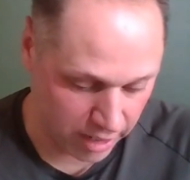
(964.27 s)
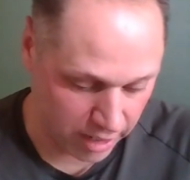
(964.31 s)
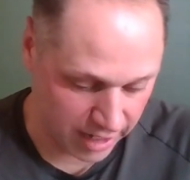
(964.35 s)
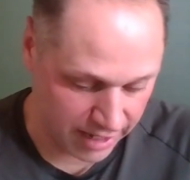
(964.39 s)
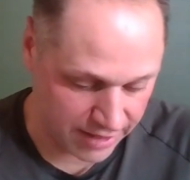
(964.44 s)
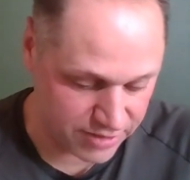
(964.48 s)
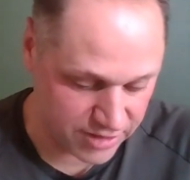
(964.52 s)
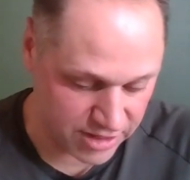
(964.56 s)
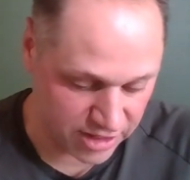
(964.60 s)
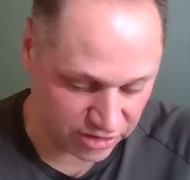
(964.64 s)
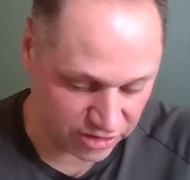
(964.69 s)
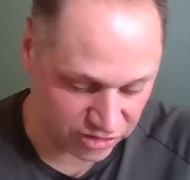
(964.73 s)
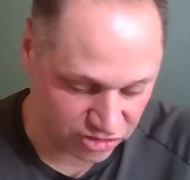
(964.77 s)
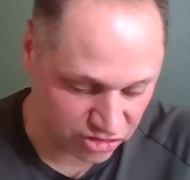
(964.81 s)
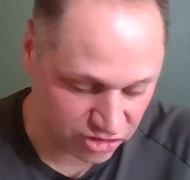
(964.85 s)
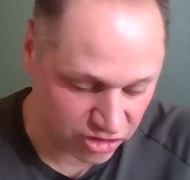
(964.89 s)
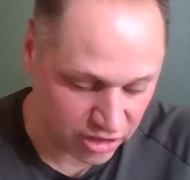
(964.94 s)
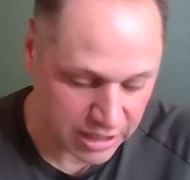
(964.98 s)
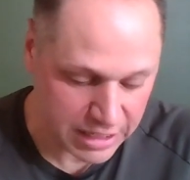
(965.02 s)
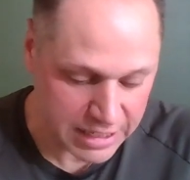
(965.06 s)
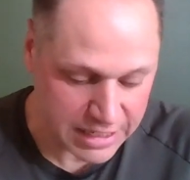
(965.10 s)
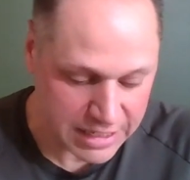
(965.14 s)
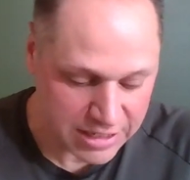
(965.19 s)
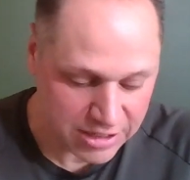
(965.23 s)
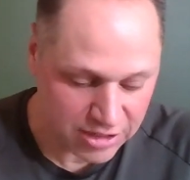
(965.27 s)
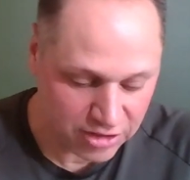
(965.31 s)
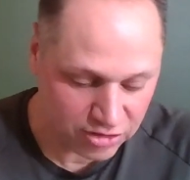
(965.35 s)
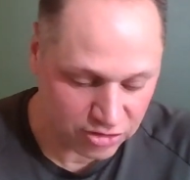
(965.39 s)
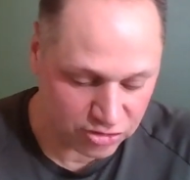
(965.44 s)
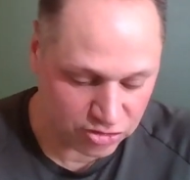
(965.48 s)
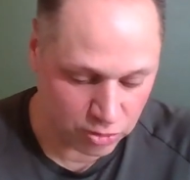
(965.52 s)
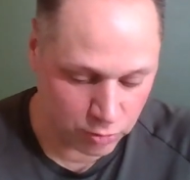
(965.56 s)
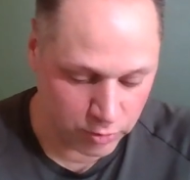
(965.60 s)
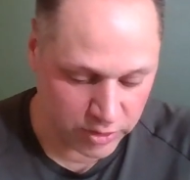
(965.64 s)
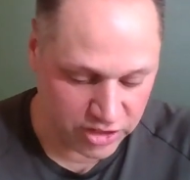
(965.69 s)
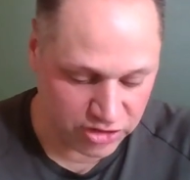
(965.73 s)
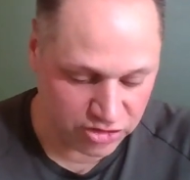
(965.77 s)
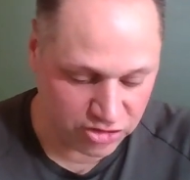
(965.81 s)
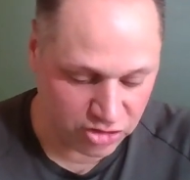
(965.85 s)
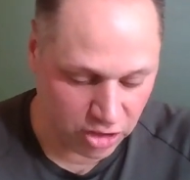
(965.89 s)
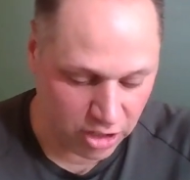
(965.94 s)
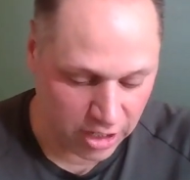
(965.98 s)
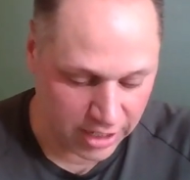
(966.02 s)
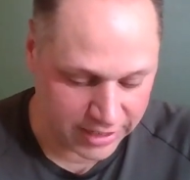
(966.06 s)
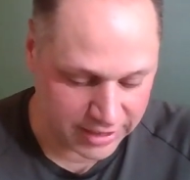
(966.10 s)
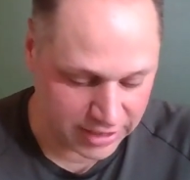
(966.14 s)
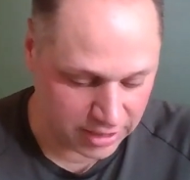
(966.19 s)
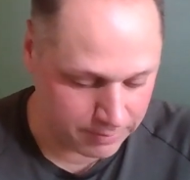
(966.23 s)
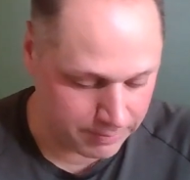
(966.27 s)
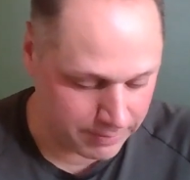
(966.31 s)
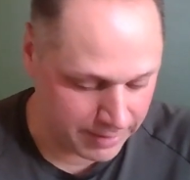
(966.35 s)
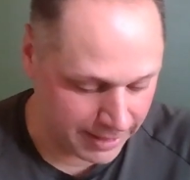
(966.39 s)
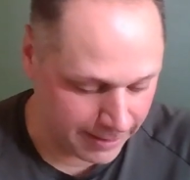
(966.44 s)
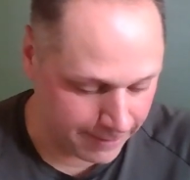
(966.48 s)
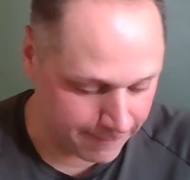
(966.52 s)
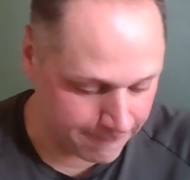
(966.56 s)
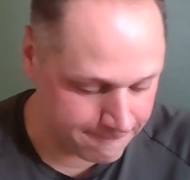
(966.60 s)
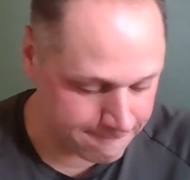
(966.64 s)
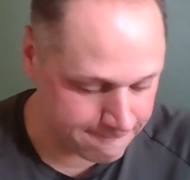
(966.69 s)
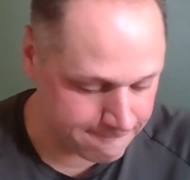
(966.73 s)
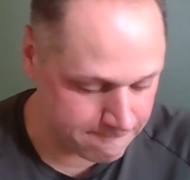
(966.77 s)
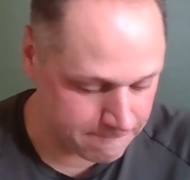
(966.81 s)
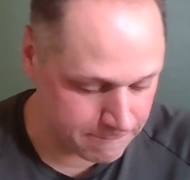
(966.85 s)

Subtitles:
on this. So what he's talking about,